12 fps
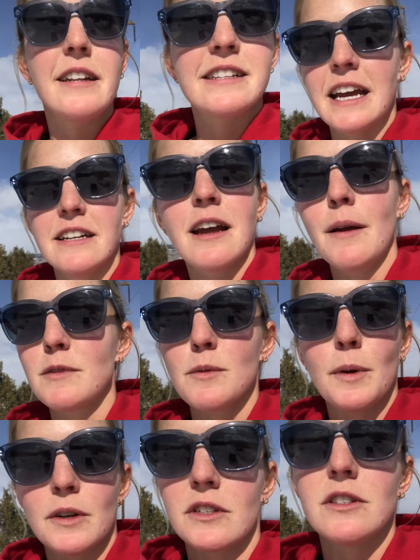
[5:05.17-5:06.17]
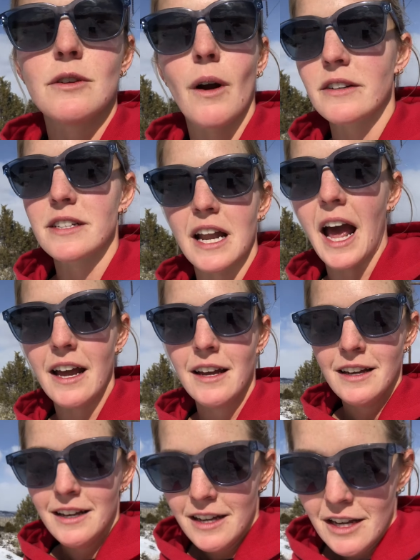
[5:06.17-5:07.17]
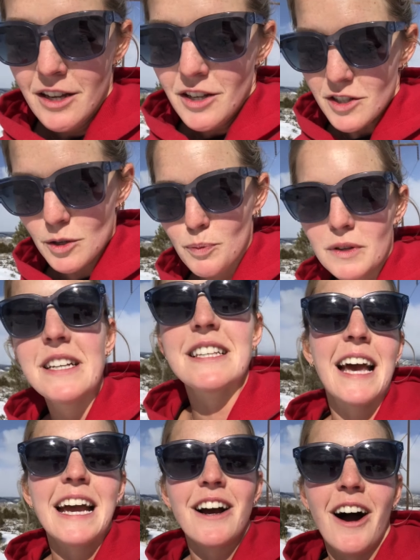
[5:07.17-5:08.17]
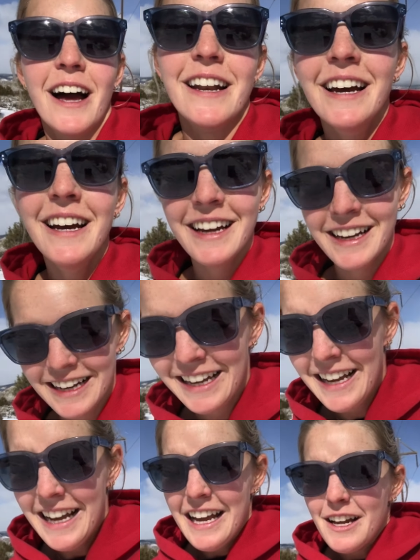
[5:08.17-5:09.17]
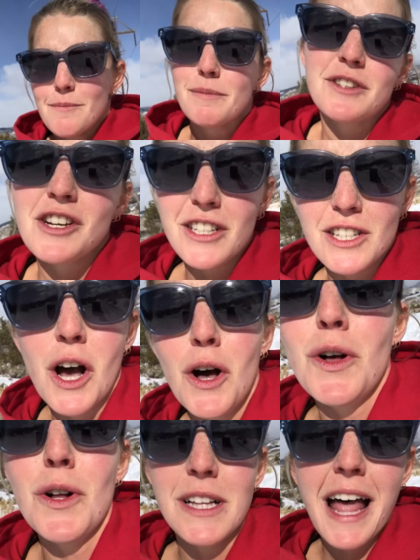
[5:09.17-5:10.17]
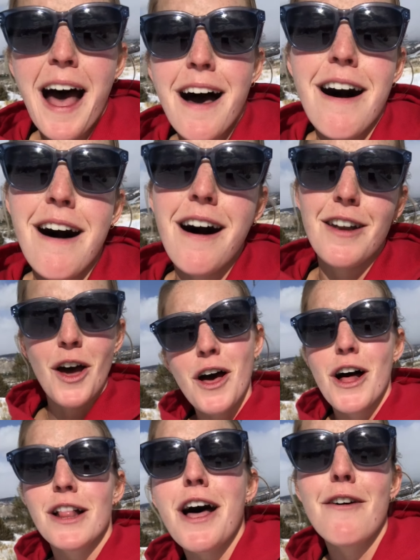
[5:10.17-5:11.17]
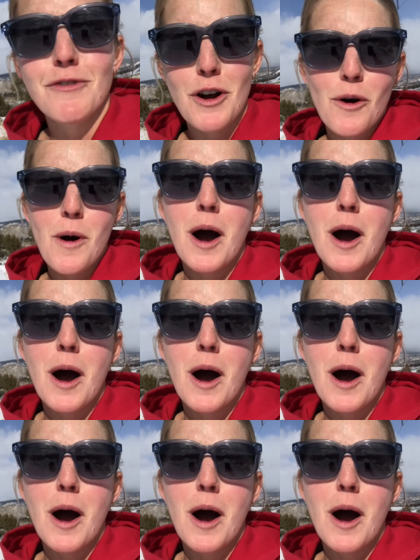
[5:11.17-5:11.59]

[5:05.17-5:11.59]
10 times the person you are today. So please hang on. Just hold on for